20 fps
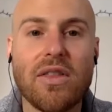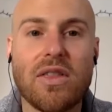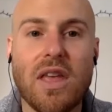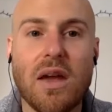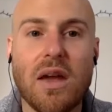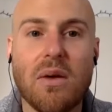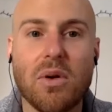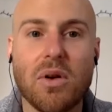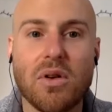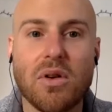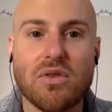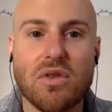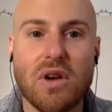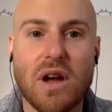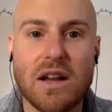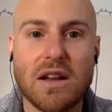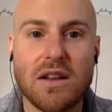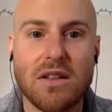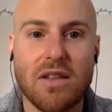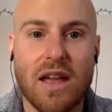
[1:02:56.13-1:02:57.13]
they were
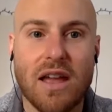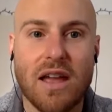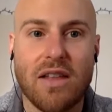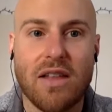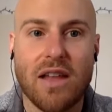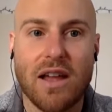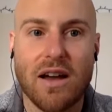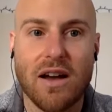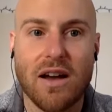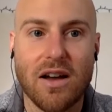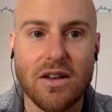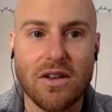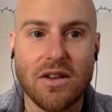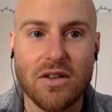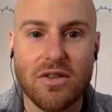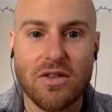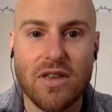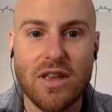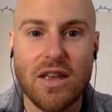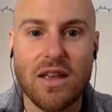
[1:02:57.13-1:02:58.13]
trying to lay like
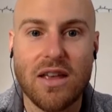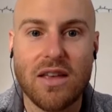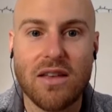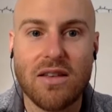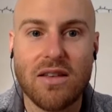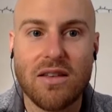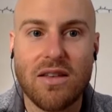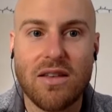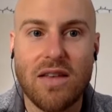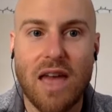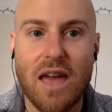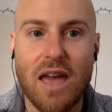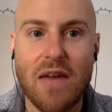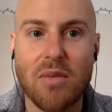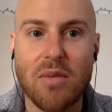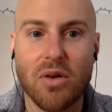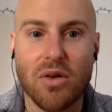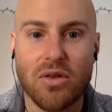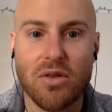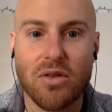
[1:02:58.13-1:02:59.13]
undersea
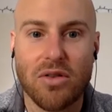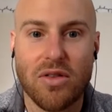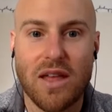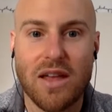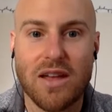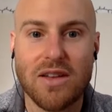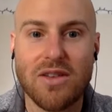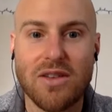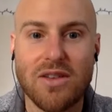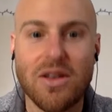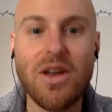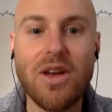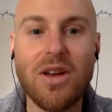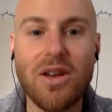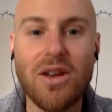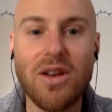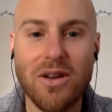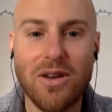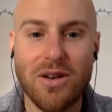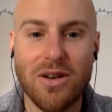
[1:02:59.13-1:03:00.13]
cables so they could
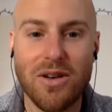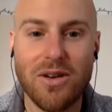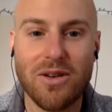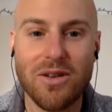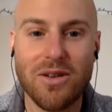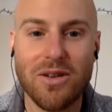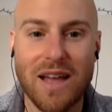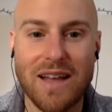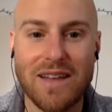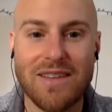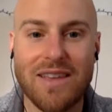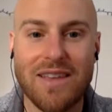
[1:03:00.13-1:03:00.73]
do like